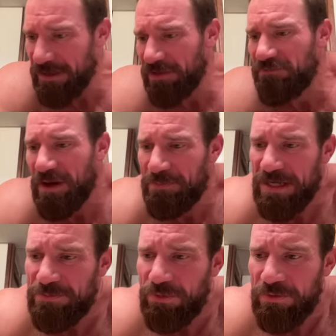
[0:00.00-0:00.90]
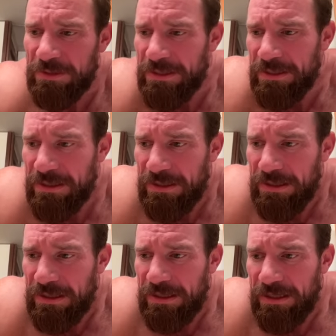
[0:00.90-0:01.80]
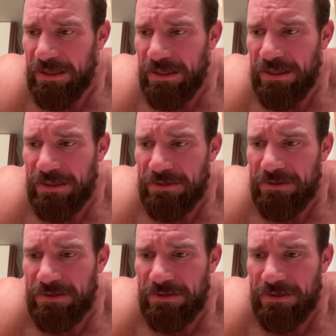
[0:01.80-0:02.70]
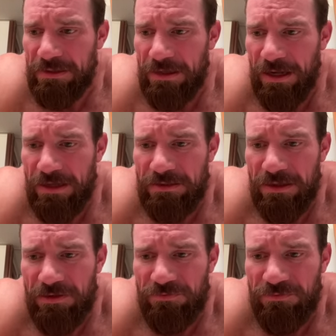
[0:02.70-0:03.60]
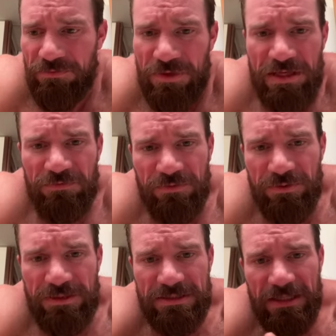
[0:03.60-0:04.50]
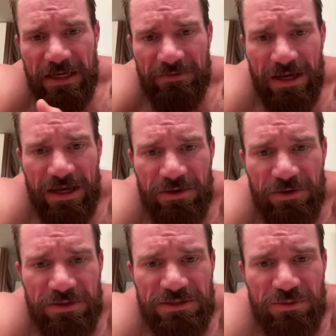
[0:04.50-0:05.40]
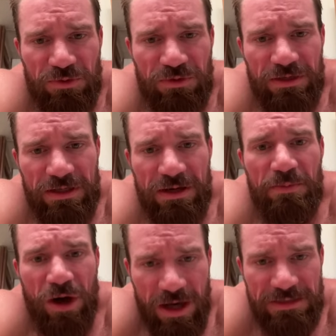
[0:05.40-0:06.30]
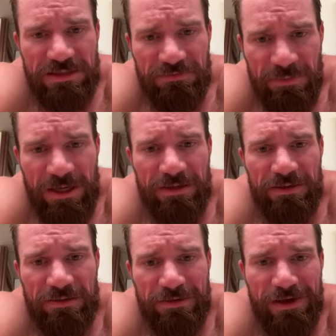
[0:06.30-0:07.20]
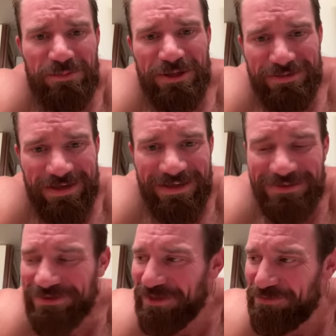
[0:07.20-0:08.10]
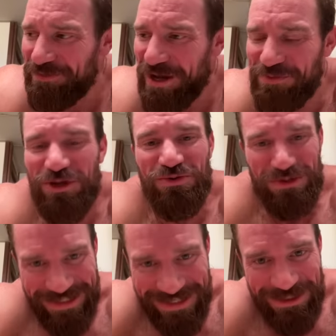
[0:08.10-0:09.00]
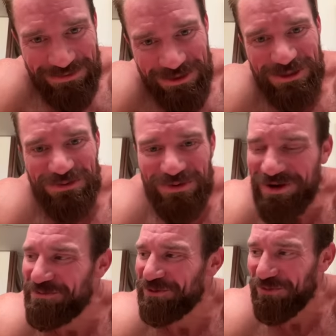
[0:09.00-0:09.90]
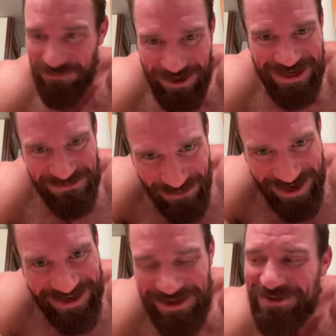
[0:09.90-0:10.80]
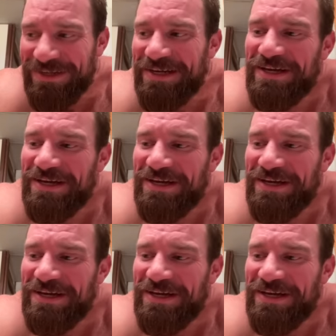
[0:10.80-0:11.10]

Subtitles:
I love my people. And I love the influence that I've had on this community in a positive manner. I'm intense. I'm a unique individual. I'm a little fucking wild.